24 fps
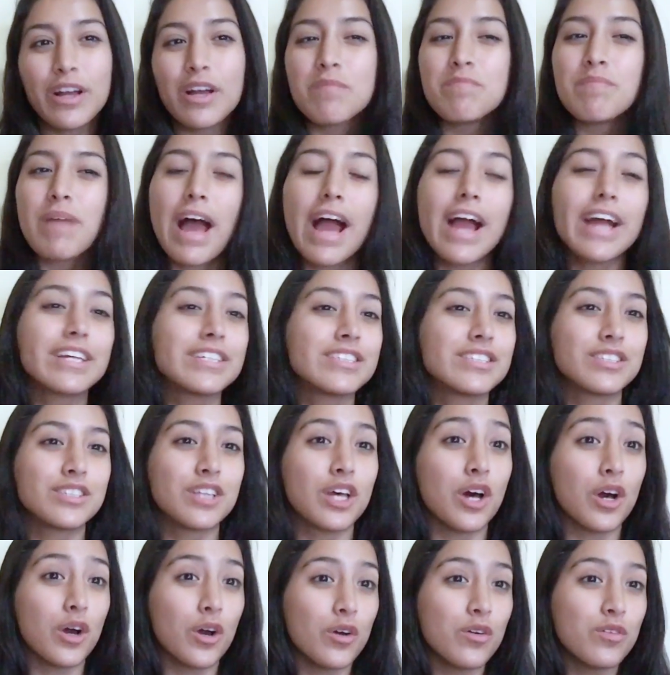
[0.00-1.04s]
welcome back.
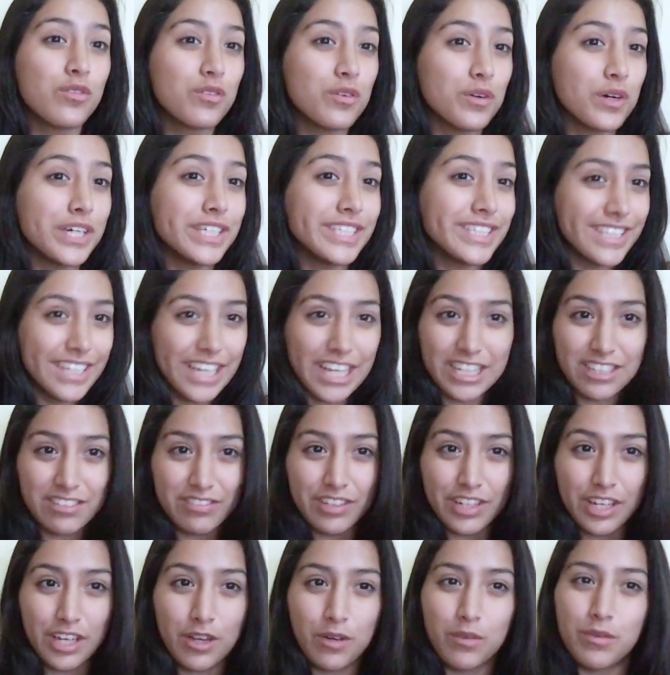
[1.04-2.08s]
So for today's
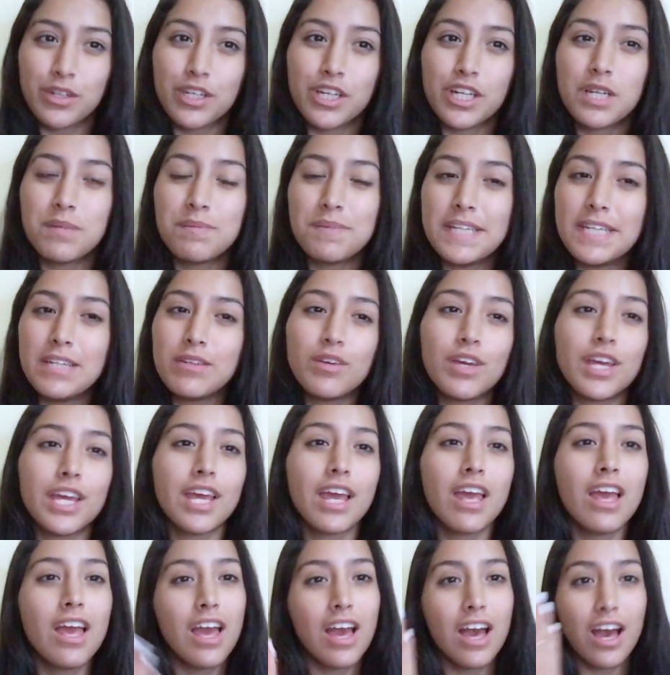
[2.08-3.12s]
video we're going to be doing
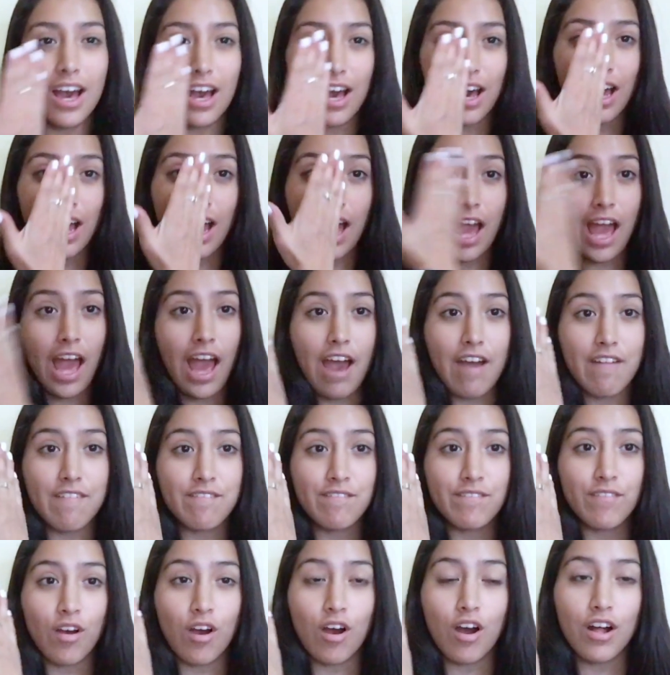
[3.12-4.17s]
half
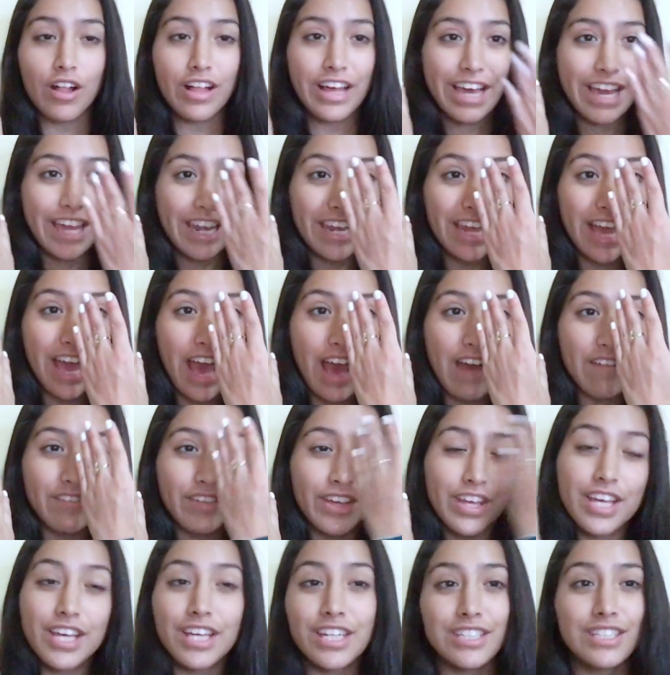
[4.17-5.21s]
fall and half
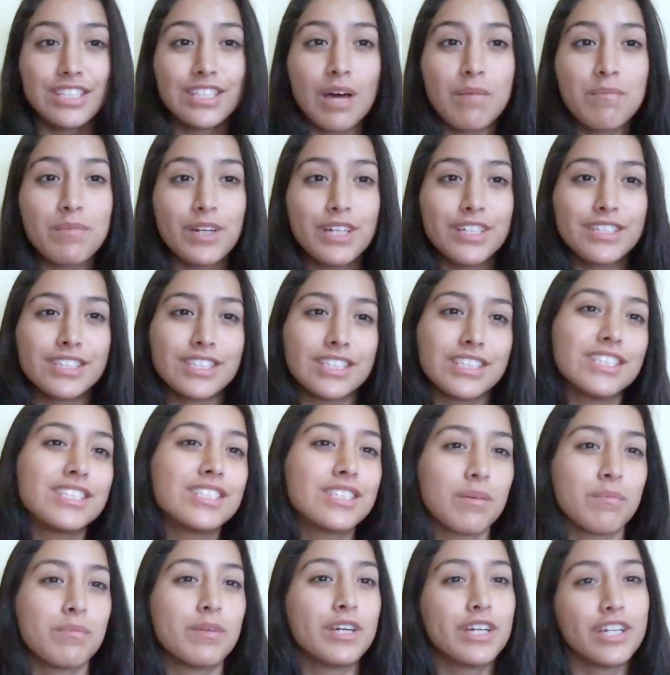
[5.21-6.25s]
summer. Since
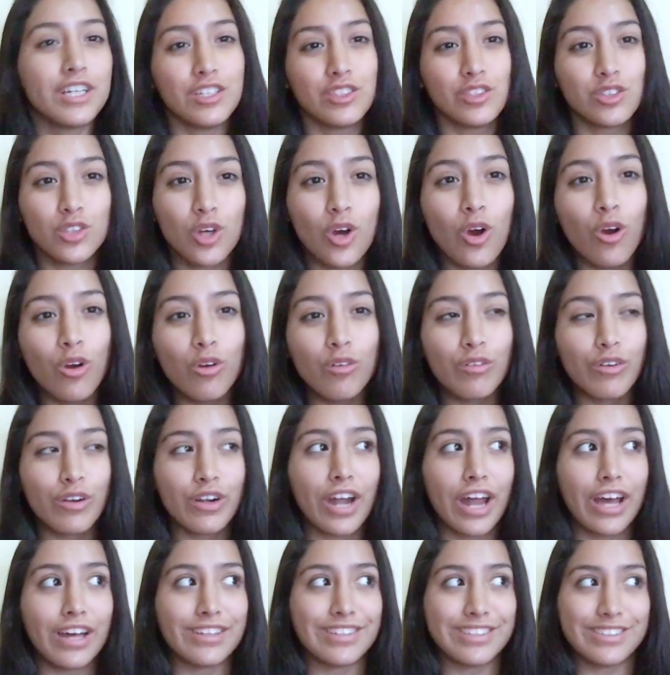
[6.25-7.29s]
summer is over,
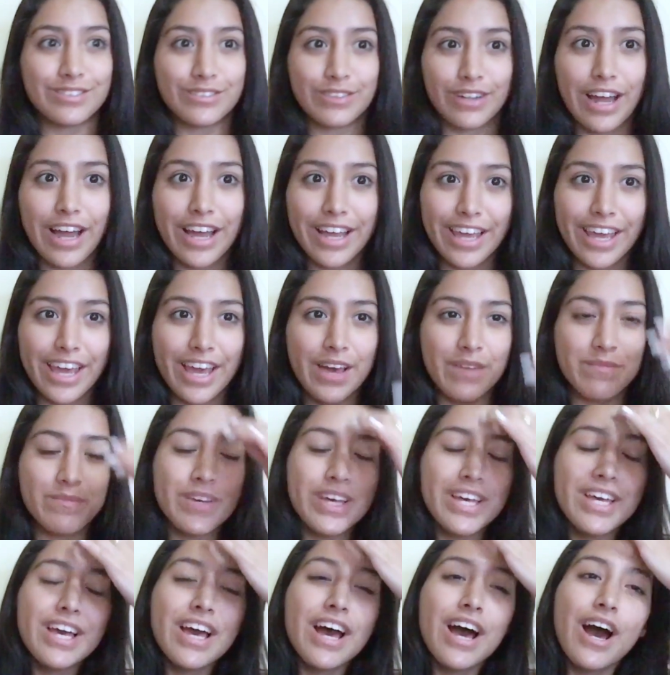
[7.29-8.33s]
at least where I am,
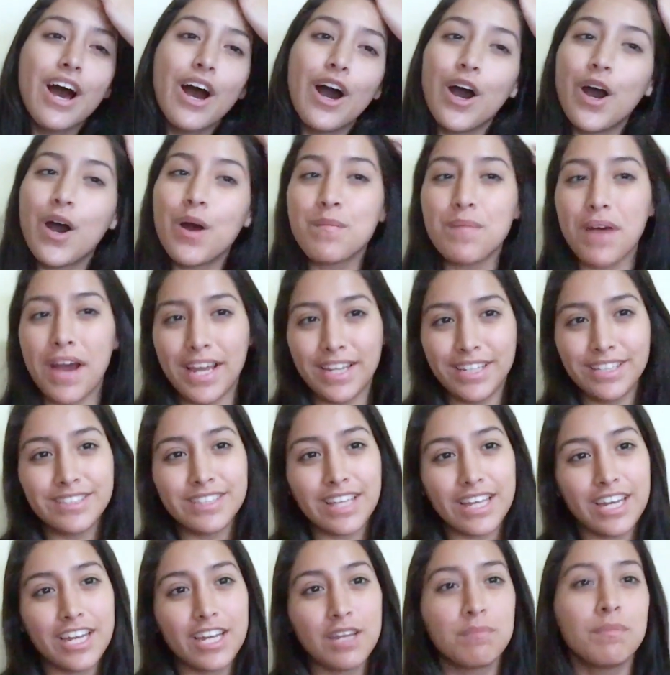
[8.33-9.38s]
I
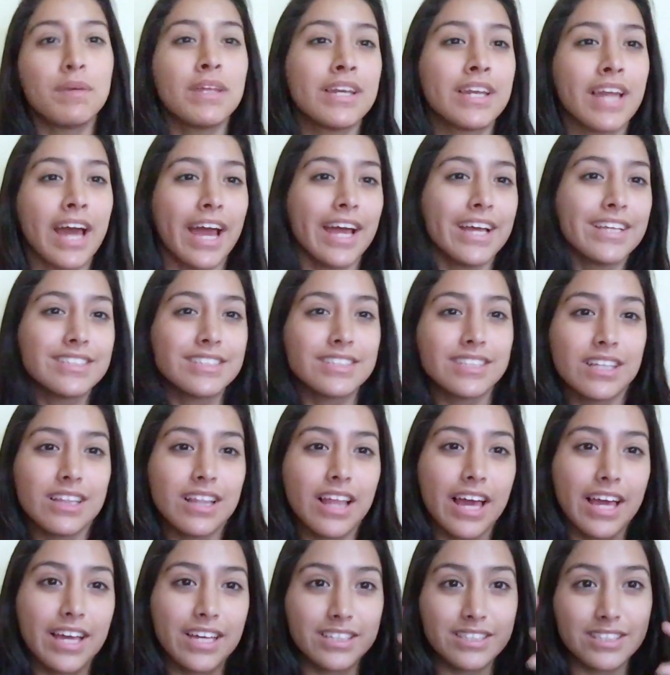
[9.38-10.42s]
decided it'd be nice
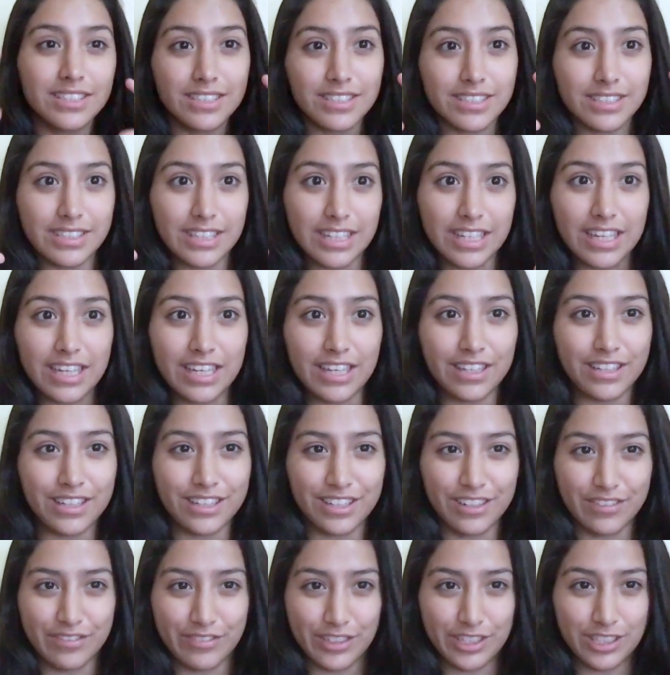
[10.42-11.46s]
to see the
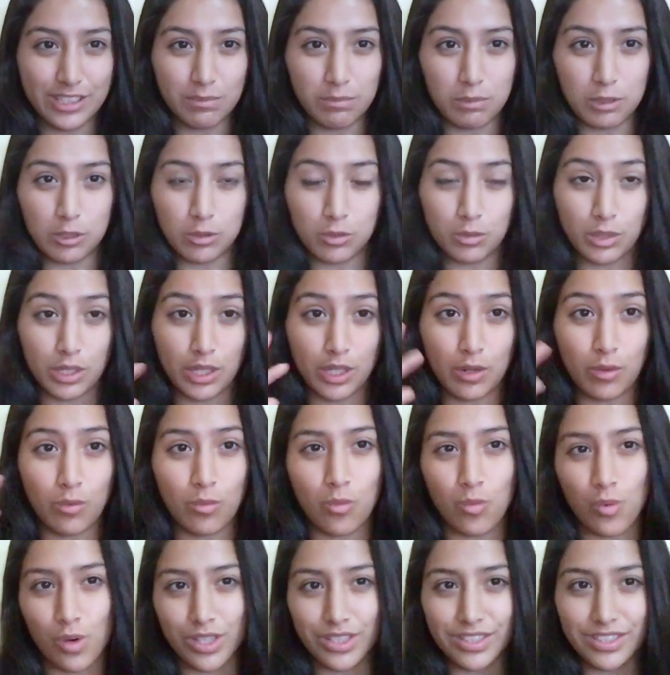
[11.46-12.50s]
difference between
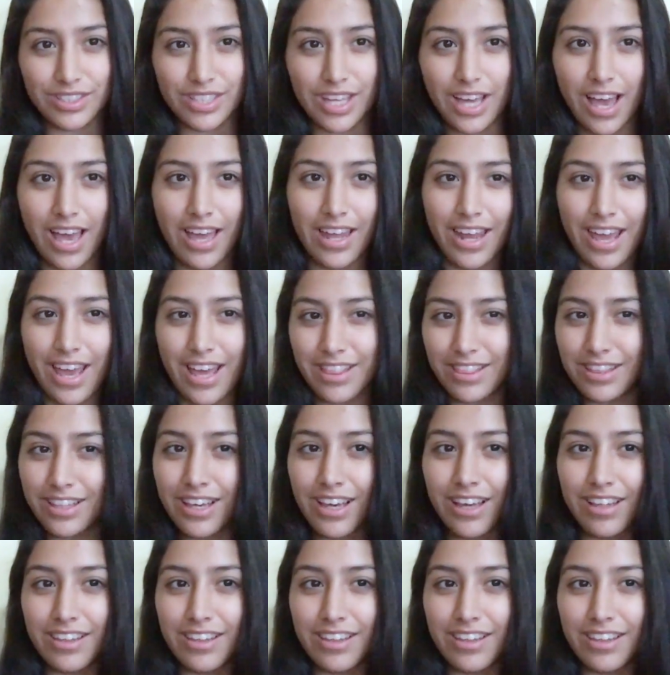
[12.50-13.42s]
one side and the